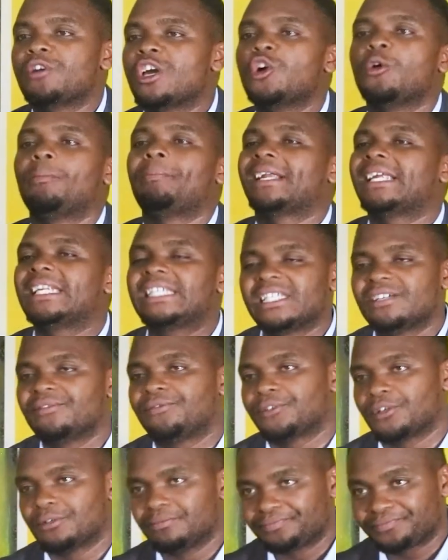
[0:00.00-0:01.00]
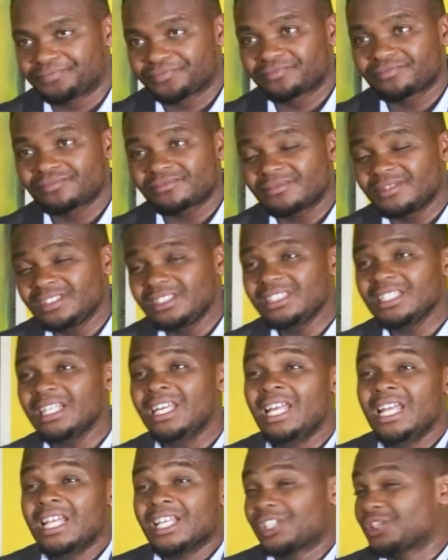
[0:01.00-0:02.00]
where you're operating from.
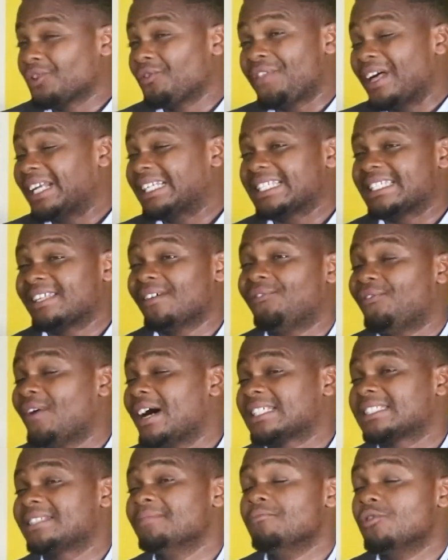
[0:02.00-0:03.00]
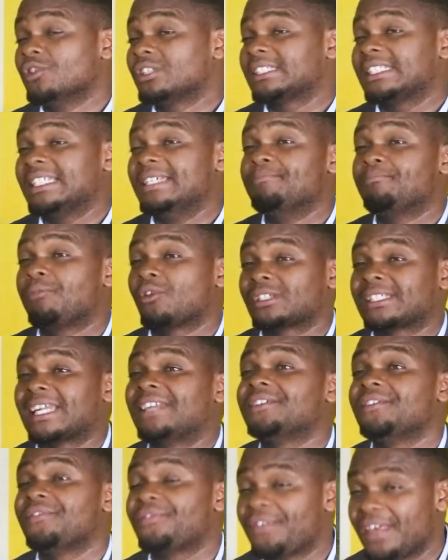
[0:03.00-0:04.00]
So that is the first most
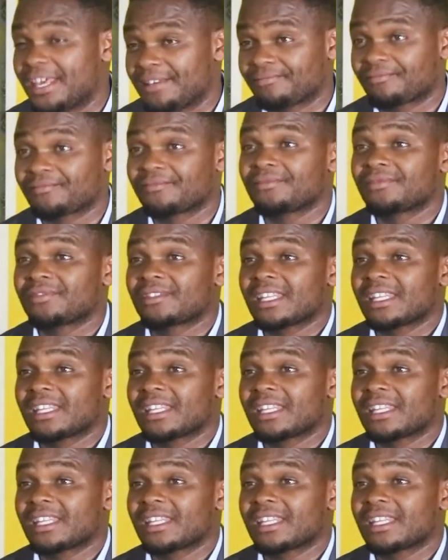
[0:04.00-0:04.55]
important thing.